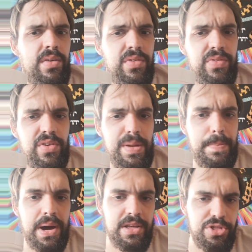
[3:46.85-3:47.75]
a very
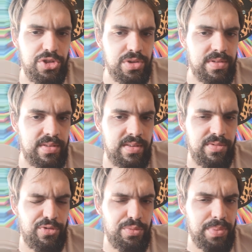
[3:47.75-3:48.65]
pungent
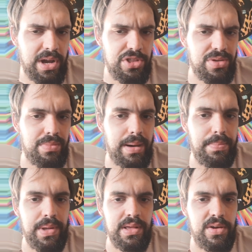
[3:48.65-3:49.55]
fruit punch in my
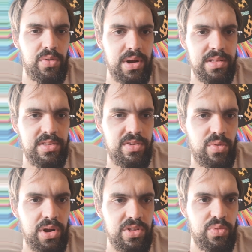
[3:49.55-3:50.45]
opinion, quite
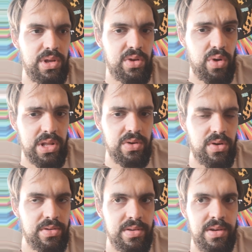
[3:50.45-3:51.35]
sweet, quite
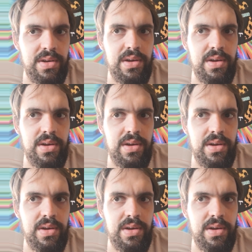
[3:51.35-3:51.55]
tart.